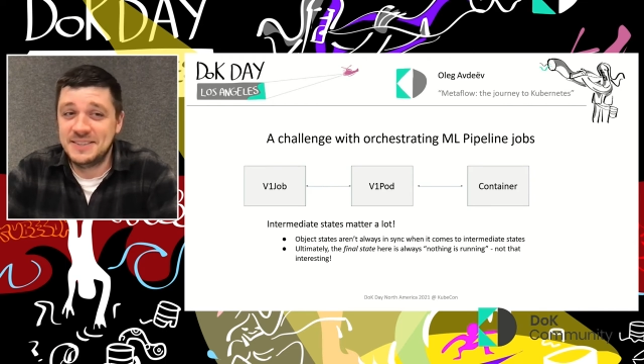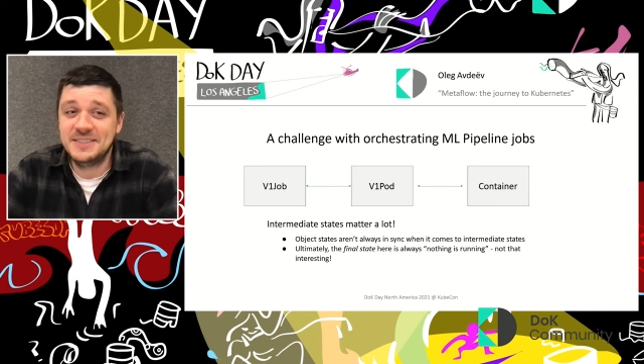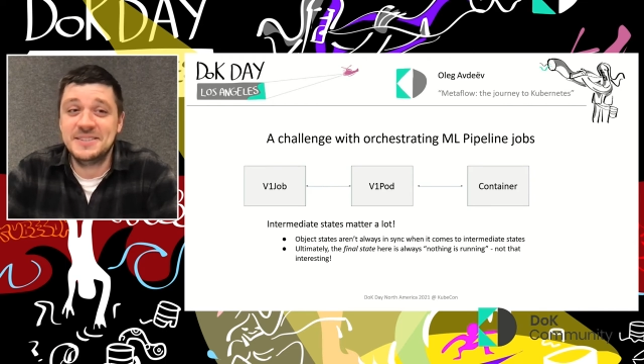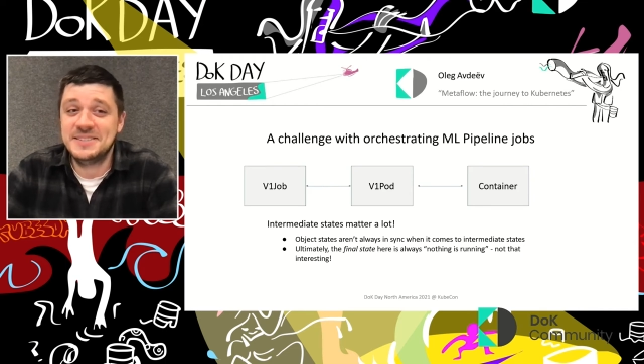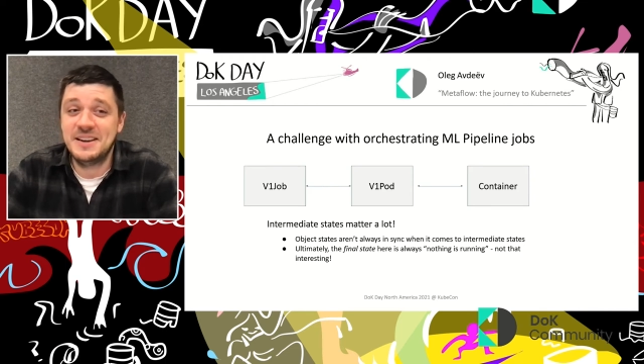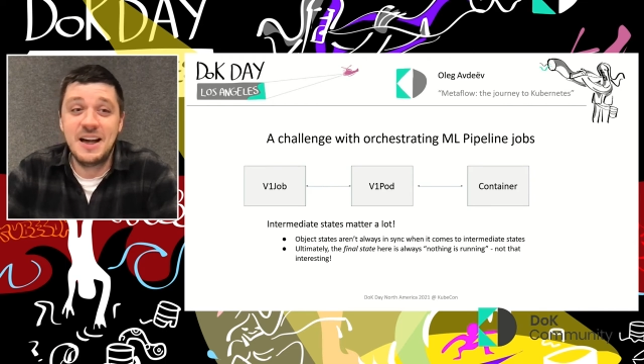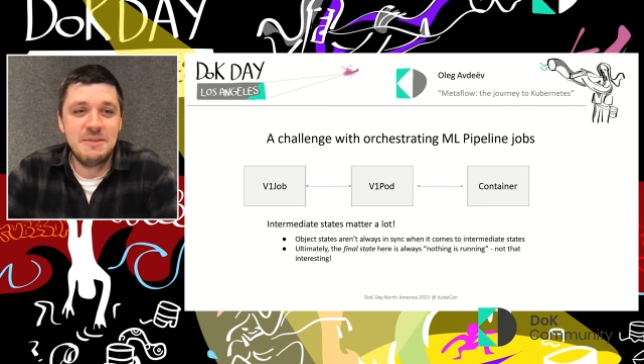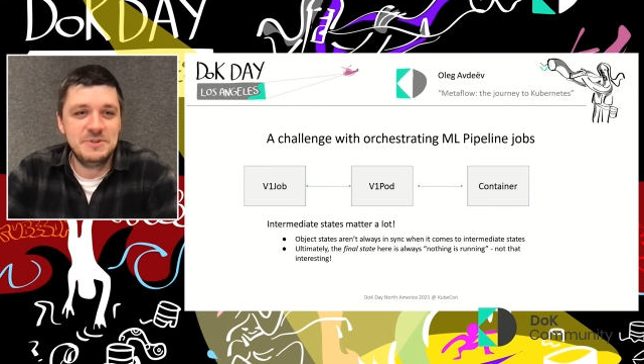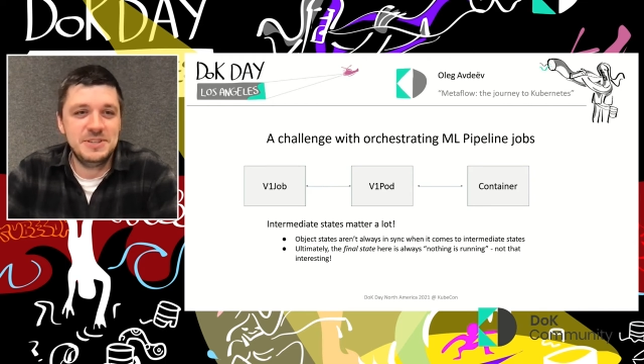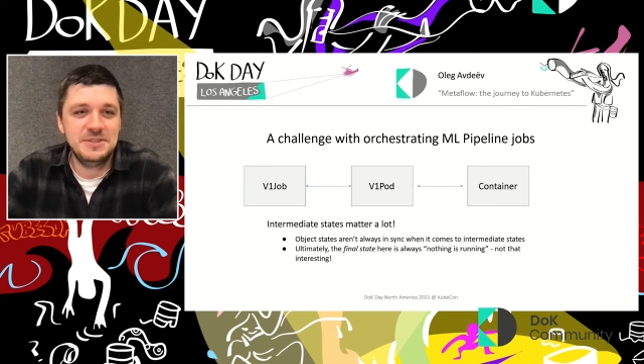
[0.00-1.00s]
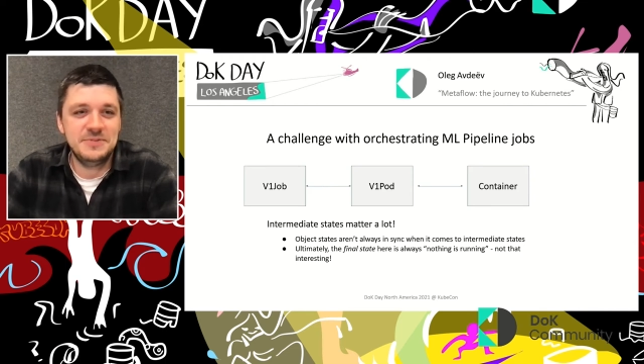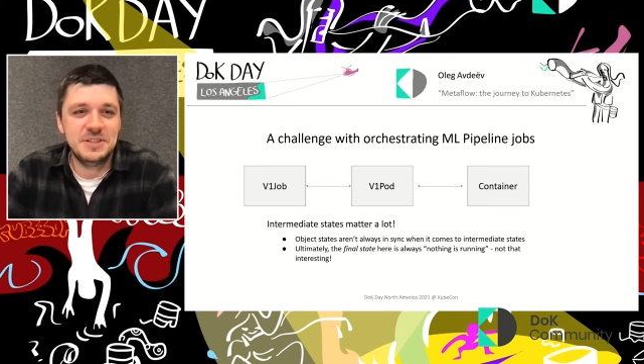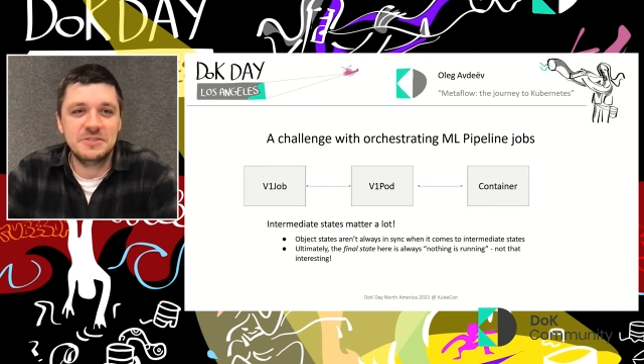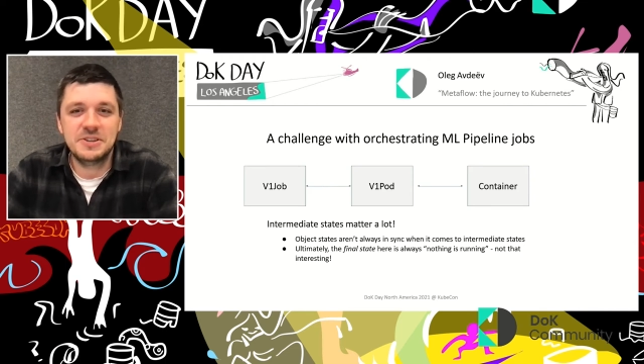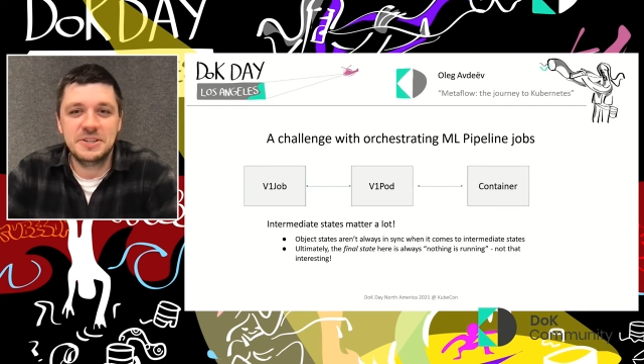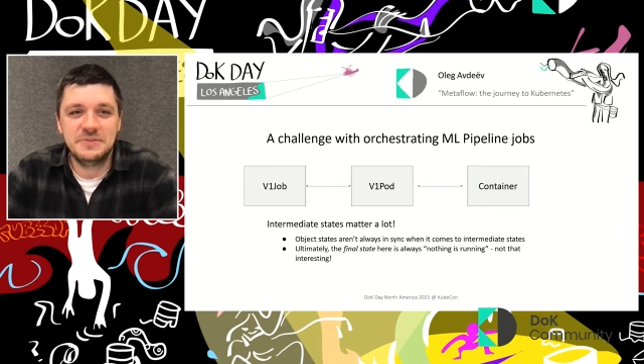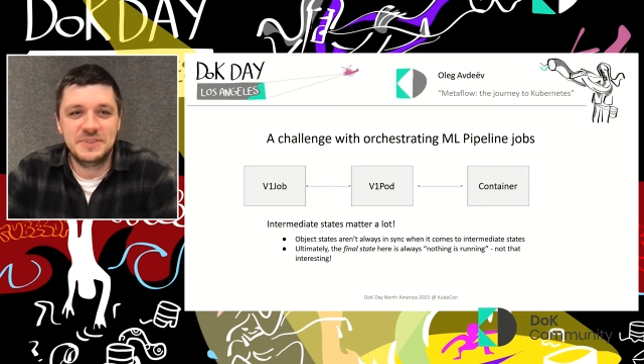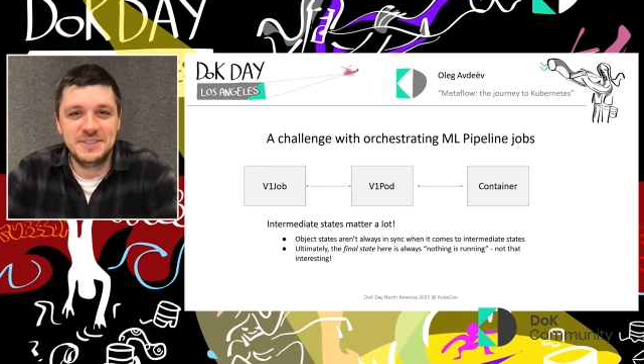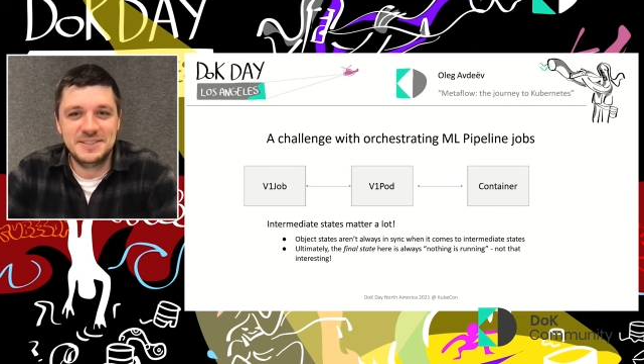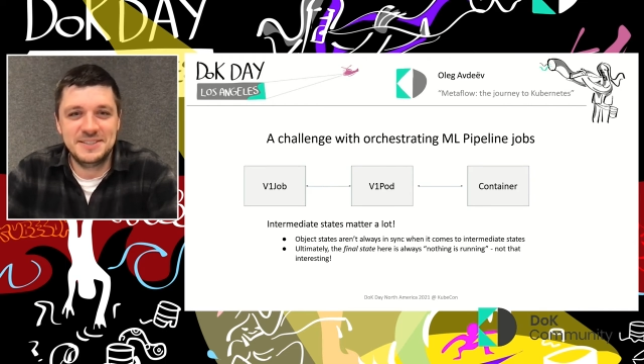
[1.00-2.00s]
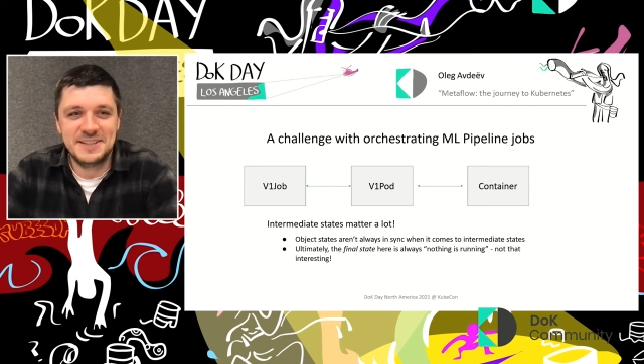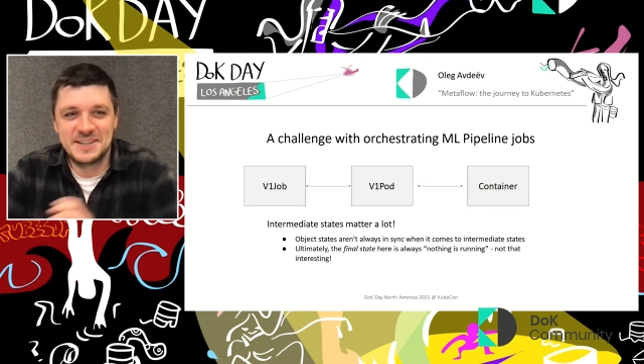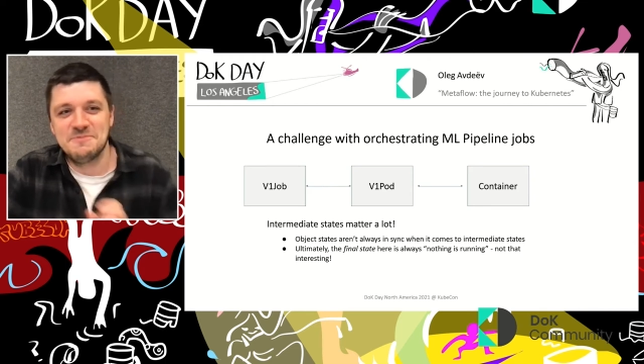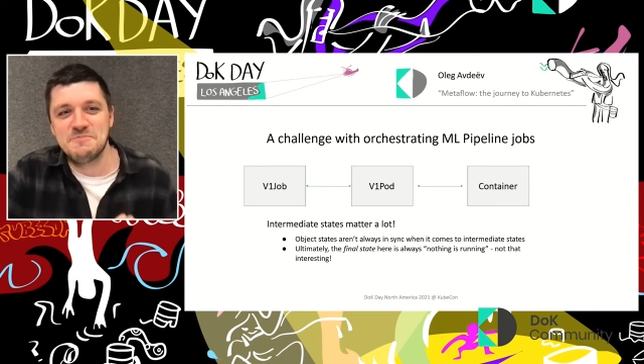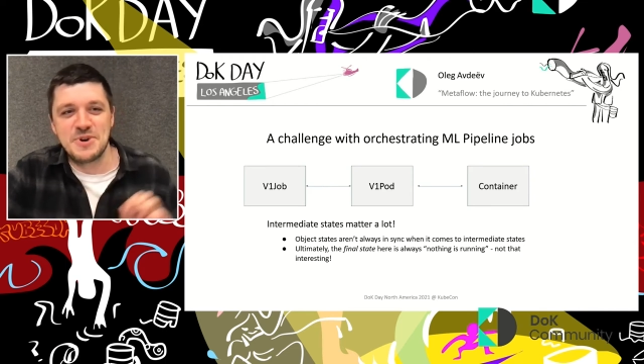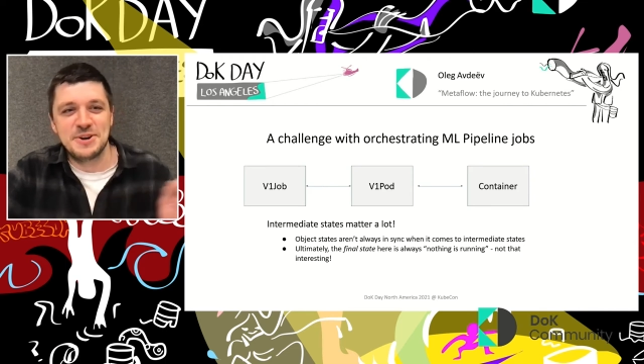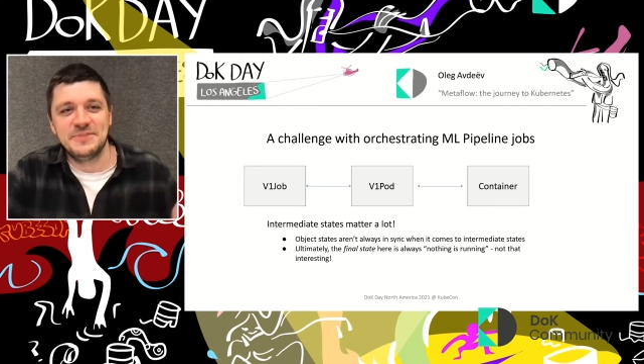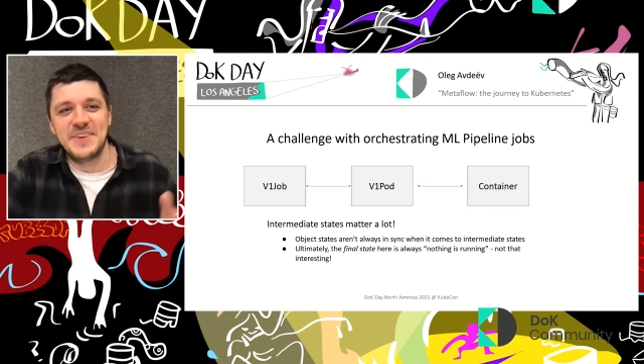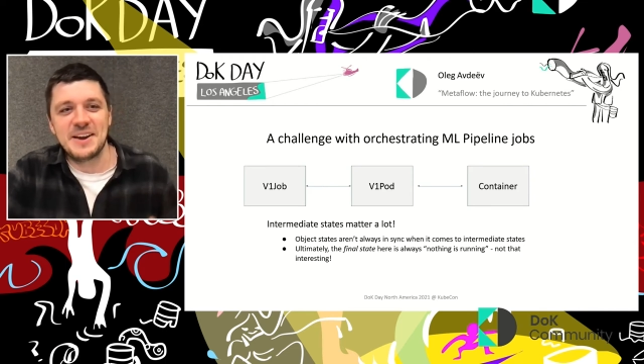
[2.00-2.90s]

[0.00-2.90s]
this is the opposite of declarative this is like an imperative